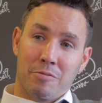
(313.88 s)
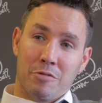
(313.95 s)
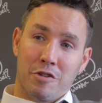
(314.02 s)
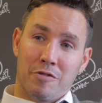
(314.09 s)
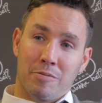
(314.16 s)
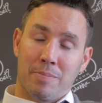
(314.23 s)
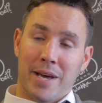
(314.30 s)

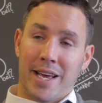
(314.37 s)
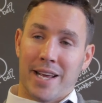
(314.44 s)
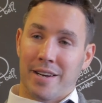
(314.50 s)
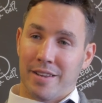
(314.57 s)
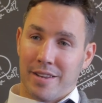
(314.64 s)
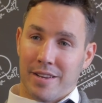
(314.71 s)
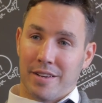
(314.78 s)
moving
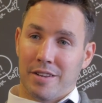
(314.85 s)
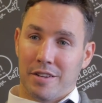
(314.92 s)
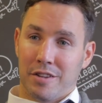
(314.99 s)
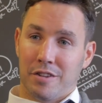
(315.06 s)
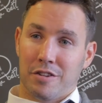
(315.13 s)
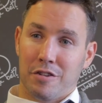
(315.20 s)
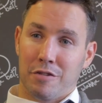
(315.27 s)
Payne to the
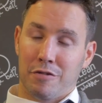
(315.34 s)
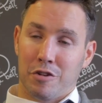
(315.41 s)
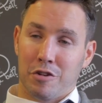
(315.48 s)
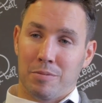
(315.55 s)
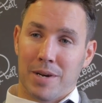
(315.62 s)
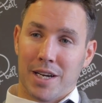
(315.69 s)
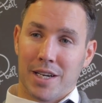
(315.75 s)
to
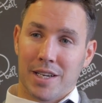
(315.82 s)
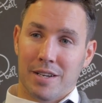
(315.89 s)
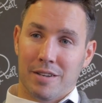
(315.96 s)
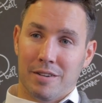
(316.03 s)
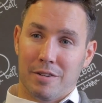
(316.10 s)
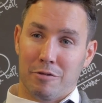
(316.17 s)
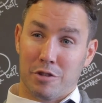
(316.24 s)
fullback,
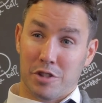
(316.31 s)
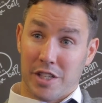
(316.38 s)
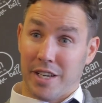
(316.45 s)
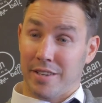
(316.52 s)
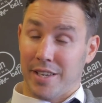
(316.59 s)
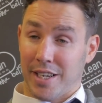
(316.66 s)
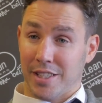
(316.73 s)
which
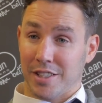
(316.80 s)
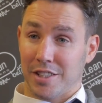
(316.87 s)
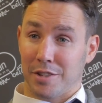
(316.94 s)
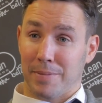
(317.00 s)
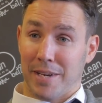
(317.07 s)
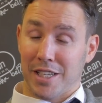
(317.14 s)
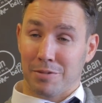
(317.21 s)
I think is
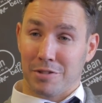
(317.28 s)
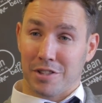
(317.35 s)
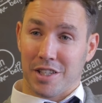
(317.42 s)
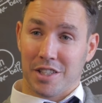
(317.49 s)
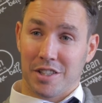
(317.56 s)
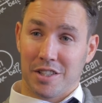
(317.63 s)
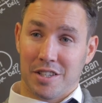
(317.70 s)
his best
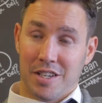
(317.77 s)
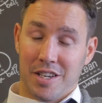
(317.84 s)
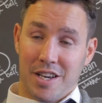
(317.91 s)
position,